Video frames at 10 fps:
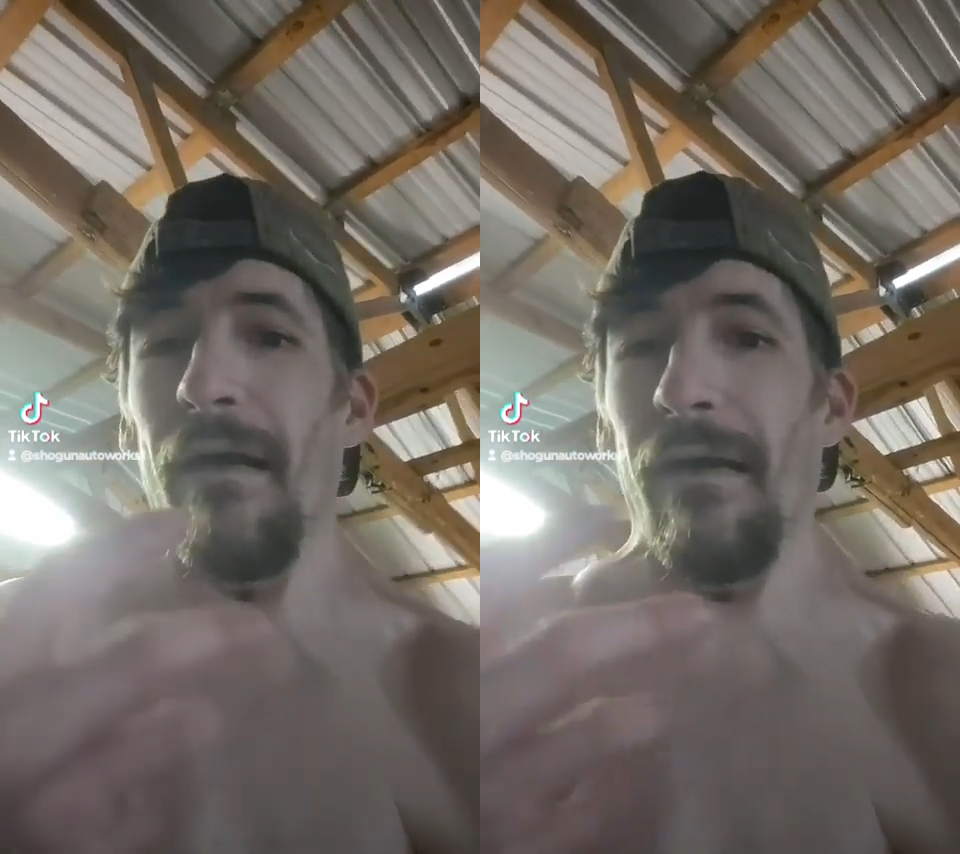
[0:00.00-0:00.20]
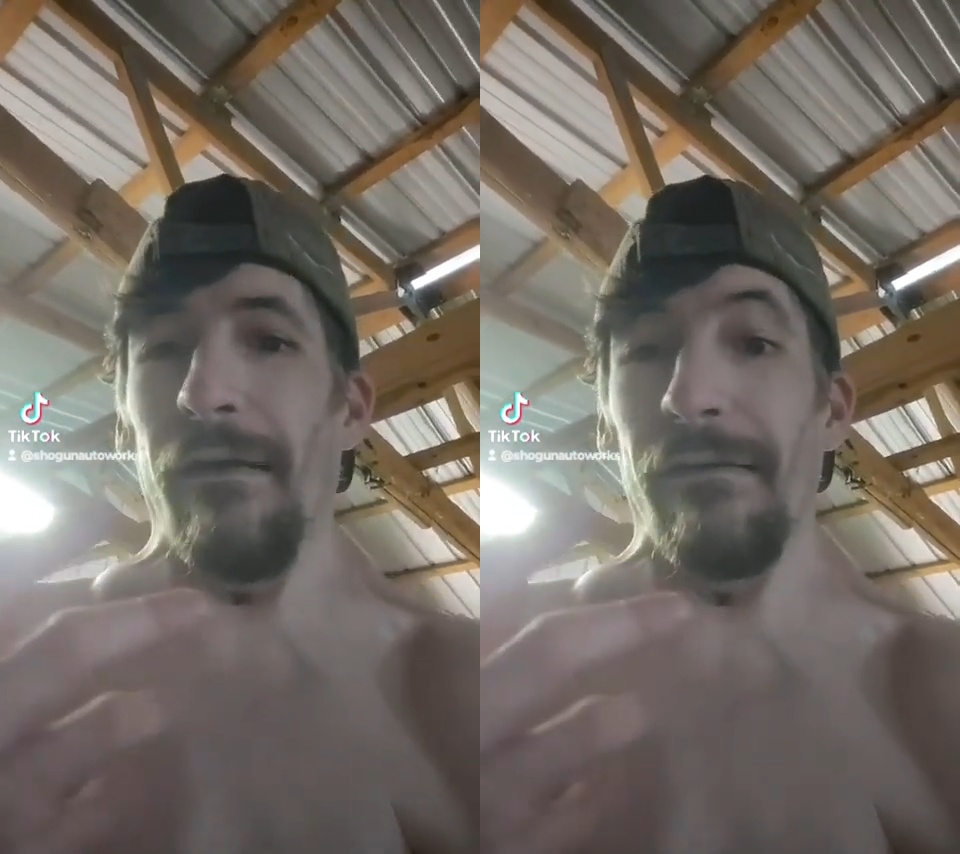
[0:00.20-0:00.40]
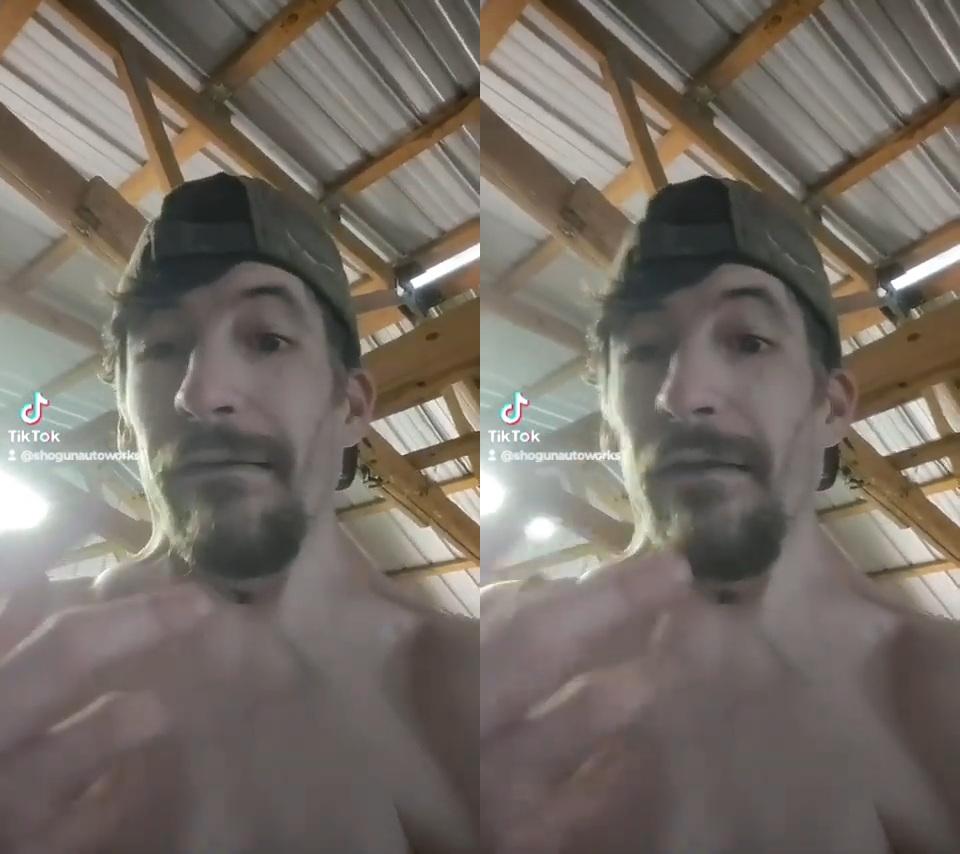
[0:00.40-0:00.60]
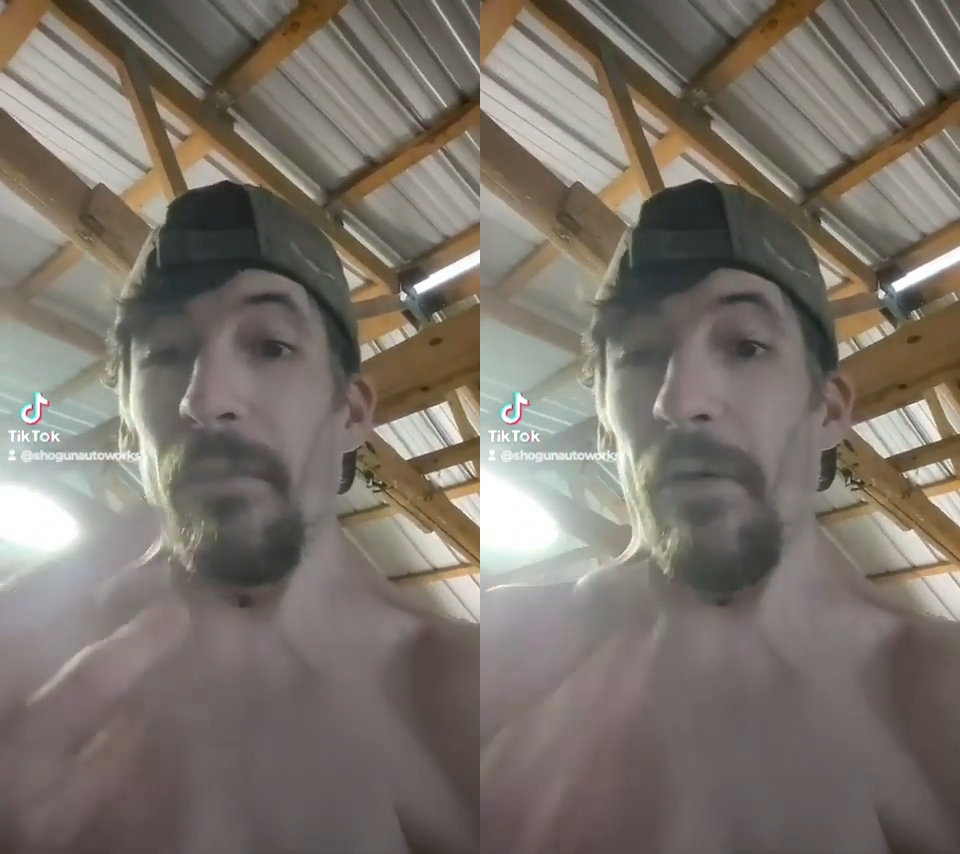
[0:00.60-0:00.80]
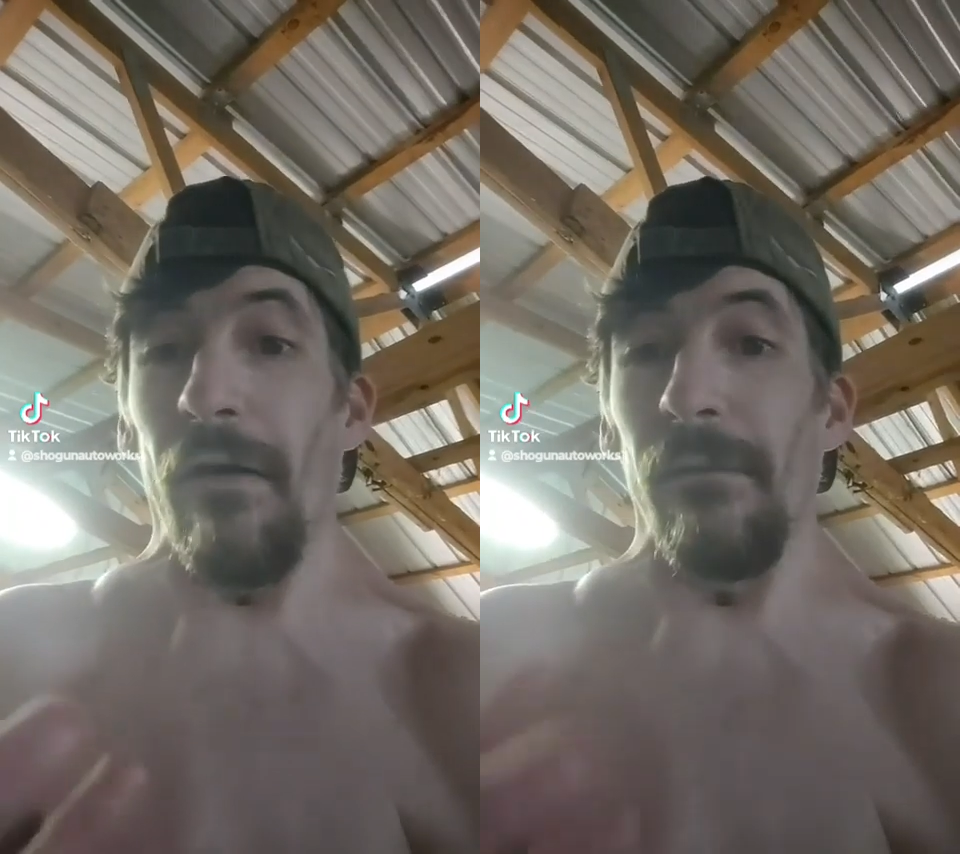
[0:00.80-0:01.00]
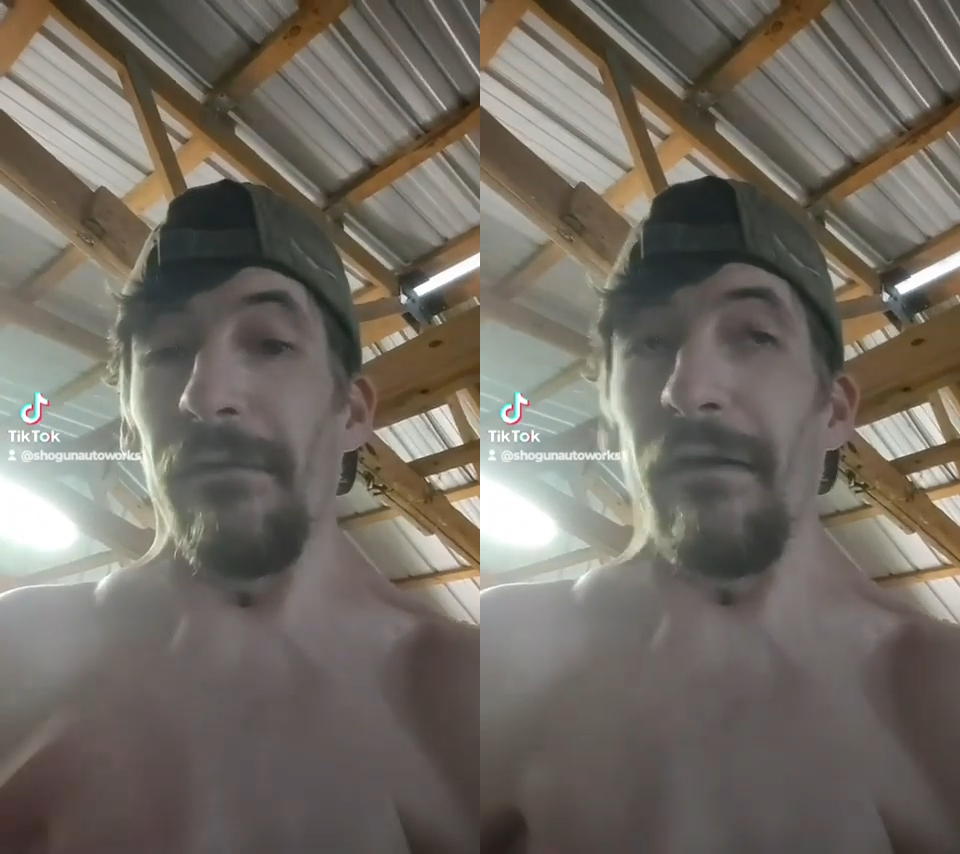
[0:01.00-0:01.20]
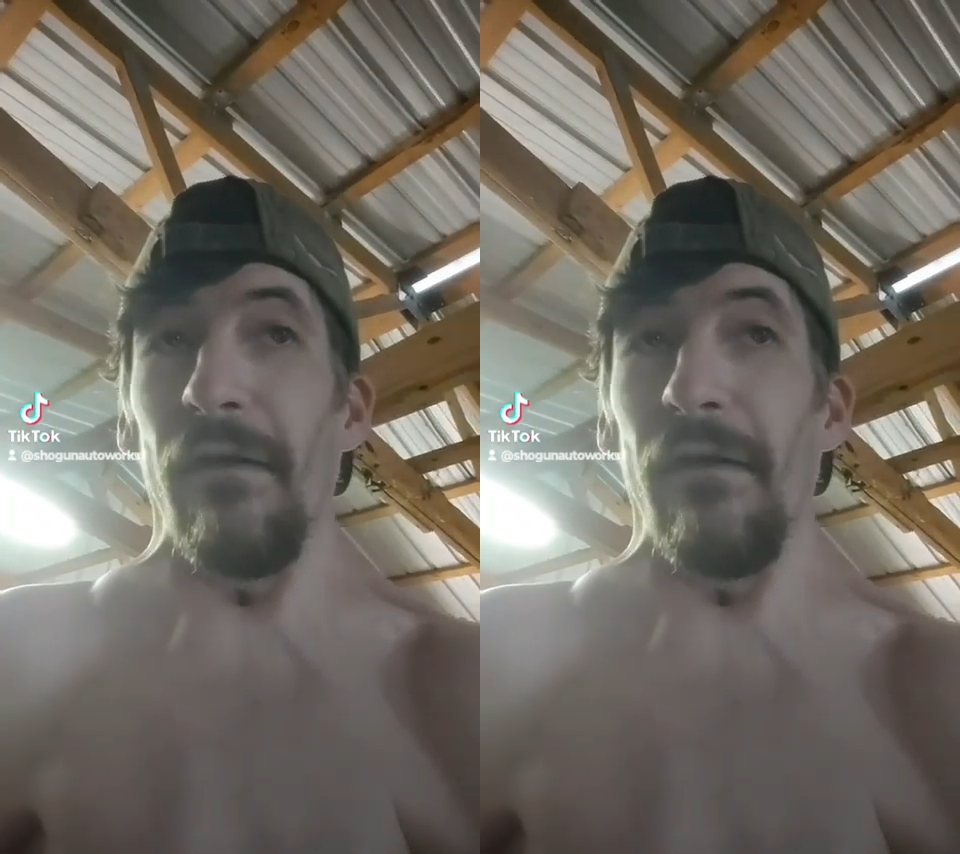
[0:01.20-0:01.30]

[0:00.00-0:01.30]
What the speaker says: as the pumps that